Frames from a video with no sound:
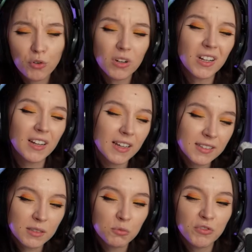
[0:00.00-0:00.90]
For a
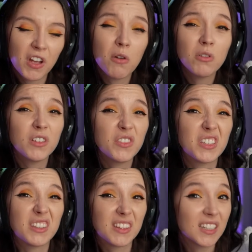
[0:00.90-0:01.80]
classic movie, I will give it
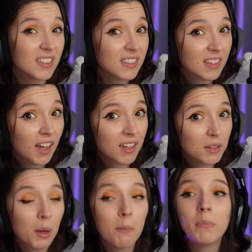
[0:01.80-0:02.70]
a three
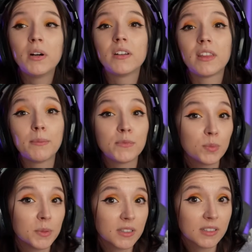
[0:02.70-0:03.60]
star. But I'm
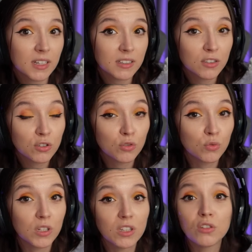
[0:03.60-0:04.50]
super excited
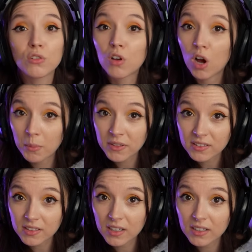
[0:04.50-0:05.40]
to read your
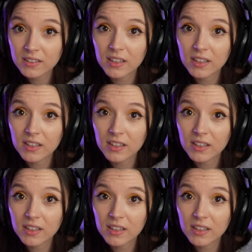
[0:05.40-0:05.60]
comments, guys.